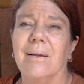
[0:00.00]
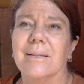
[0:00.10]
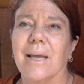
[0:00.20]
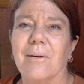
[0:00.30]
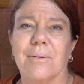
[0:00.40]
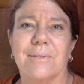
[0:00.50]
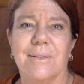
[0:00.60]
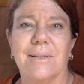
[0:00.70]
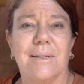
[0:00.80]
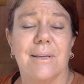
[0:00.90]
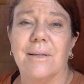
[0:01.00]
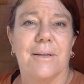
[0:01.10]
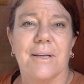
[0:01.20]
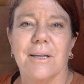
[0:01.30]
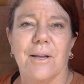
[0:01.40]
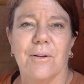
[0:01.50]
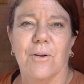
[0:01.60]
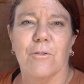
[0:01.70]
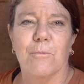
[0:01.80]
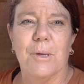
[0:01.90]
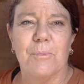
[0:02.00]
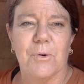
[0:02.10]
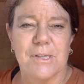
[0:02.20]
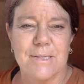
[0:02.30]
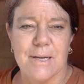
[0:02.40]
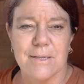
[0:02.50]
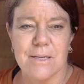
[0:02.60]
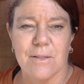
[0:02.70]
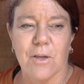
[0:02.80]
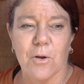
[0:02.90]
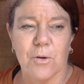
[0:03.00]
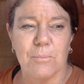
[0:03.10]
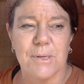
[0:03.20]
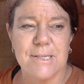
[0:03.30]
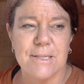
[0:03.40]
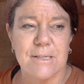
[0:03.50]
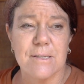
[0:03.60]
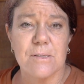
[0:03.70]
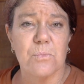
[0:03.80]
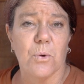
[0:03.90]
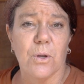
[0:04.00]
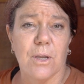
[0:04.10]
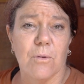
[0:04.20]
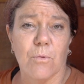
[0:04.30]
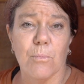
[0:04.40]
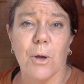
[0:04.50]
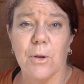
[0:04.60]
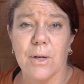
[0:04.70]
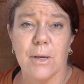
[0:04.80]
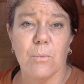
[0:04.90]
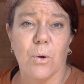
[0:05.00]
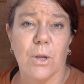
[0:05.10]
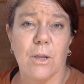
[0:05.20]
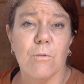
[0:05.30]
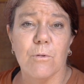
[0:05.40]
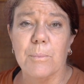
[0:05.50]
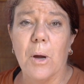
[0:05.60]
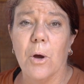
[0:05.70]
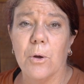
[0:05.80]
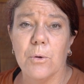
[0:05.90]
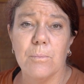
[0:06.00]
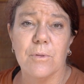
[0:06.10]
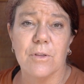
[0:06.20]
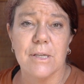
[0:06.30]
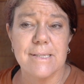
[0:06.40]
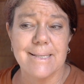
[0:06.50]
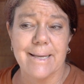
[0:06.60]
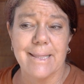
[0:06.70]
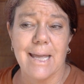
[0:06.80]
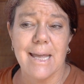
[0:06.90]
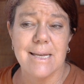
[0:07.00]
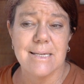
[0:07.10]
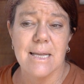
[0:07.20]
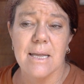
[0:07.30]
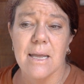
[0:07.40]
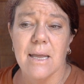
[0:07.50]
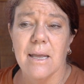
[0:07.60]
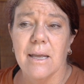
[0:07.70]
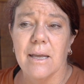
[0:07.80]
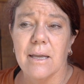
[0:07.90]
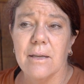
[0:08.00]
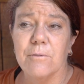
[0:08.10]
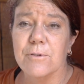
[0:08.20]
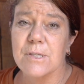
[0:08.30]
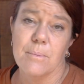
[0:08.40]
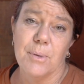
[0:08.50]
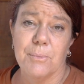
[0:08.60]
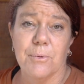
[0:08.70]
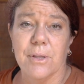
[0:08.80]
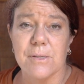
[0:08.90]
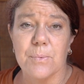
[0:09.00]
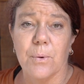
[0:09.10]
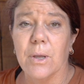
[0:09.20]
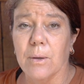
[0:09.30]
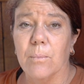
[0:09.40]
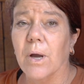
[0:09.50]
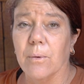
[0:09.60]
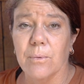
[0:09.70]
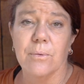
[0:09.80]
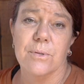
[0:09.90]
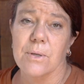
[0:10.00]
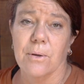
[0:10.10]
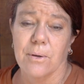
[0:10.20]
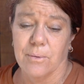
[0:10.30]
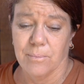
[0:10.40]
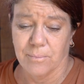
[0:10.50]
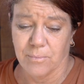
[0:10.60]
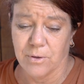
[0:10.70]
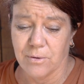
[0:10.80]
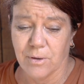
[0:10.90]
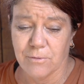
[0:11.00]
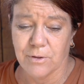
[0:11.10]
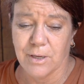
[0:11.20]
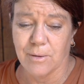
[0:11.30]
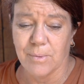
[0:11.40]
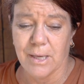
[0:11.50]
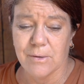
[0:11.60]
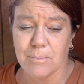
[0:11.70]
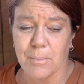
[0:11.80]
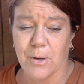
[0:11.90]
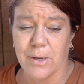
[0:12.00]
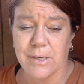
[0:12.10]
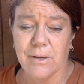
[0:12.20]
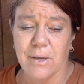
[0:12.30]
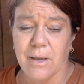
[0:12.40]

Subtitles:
yeah, you know, a lot of people are starting their own businesses, working remotely, working from home, things like that. And for some people that's working well, so we do have to keep that in mind.